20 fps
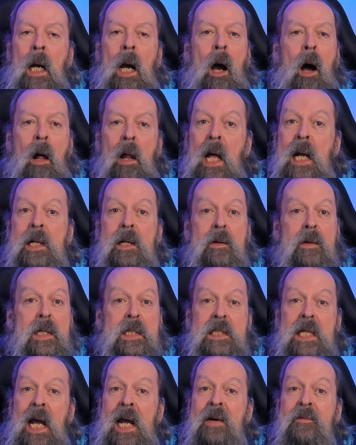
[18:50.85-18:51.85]
All I know
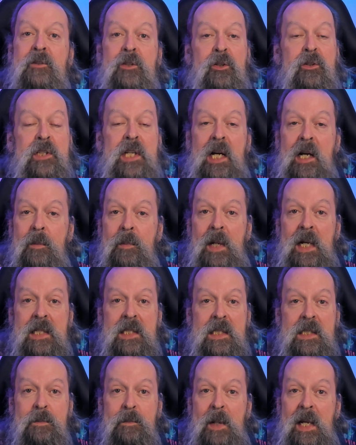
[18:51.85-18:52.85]
is I have 2 terabytes
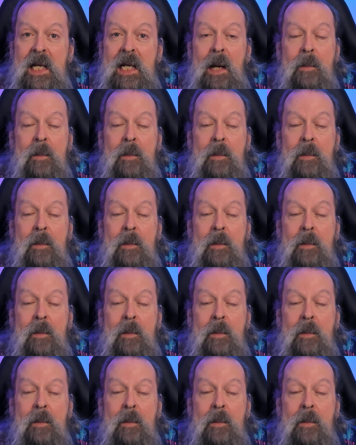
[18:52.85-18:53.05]
of space.